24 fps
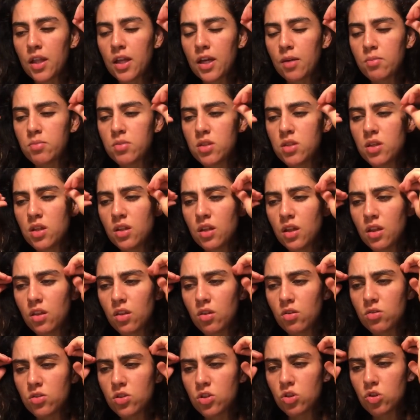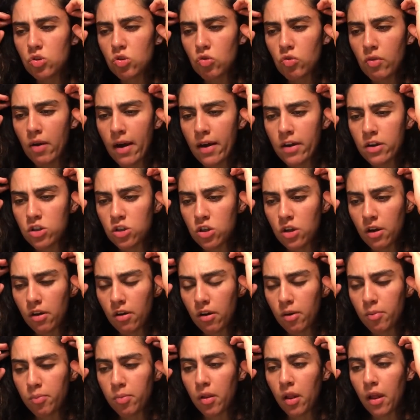like I'm seeing like there's strategy
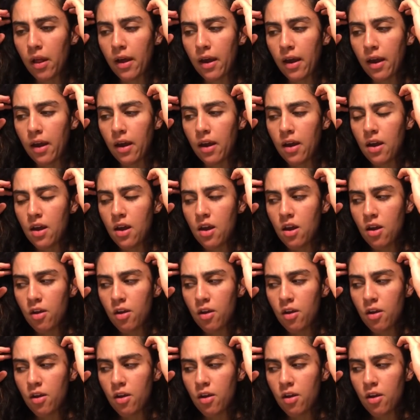here at play